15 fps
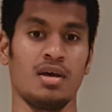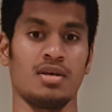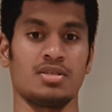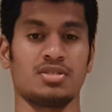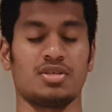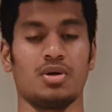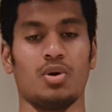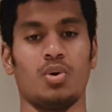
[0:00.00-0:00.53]

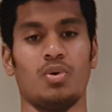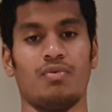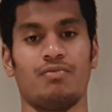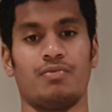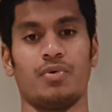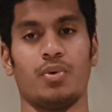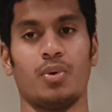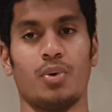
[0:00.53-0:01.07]
So
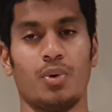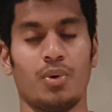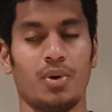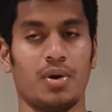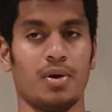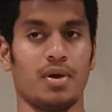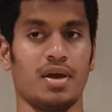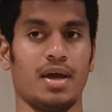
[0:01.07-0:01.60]
for
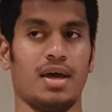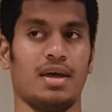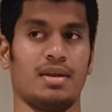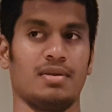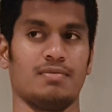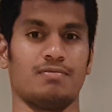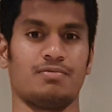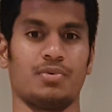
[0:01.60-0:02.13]
and
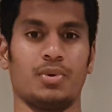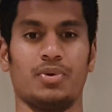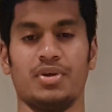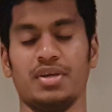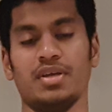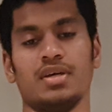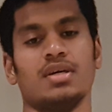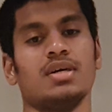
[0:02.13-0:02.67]
for a
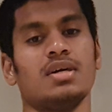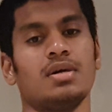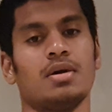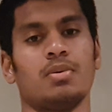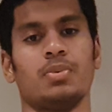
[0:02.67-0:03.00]
year,